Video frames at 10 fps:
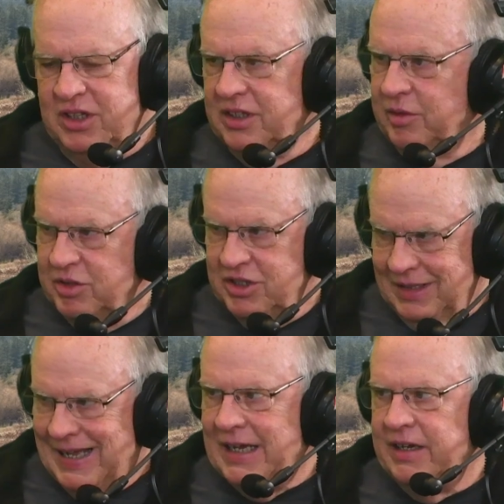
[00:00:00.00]

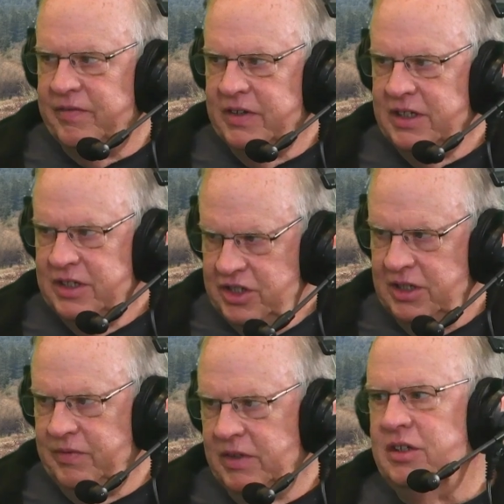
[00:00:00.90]
live
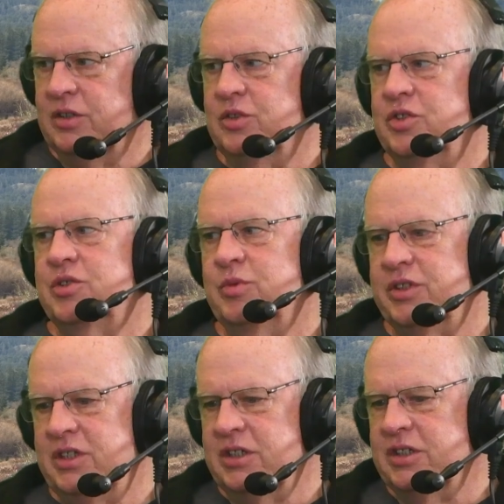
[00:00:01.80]
TV news
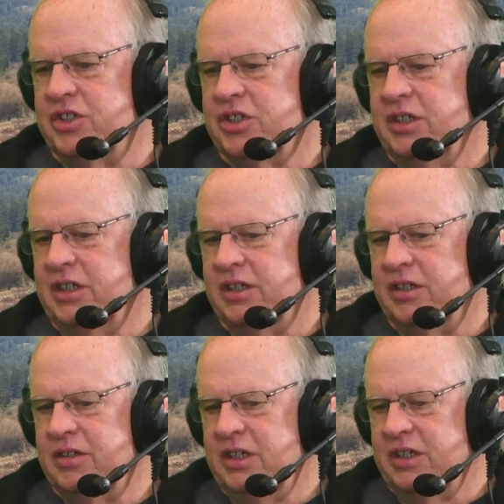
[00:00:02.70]
with kids, in
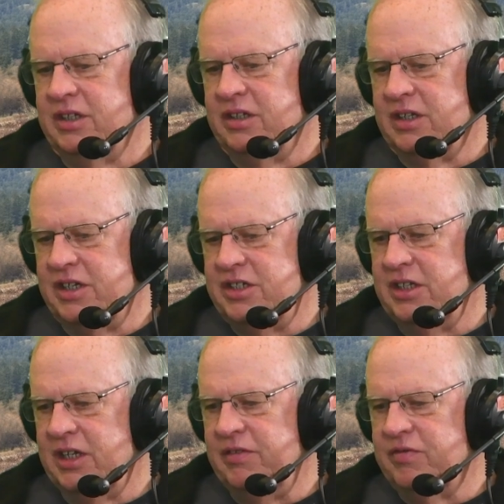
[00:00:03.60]

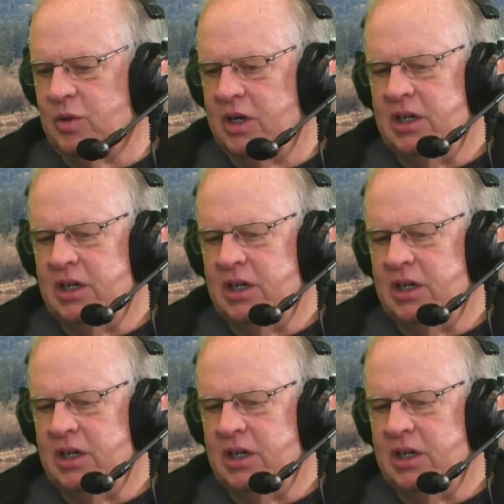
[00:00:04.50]
1984.